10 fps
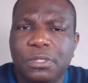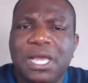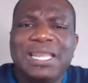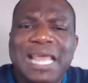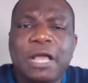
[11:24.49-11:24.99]

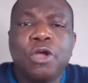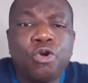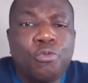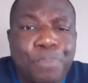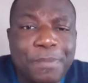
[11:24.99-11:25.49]

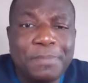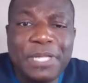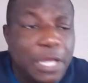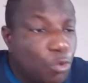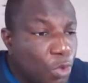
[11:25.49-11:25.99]
that
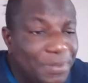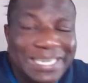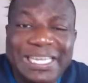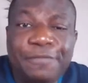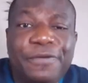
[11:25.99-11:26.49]
probably will be
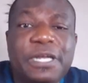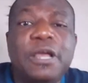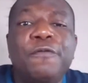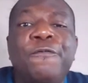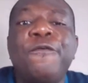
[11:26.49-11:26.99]
different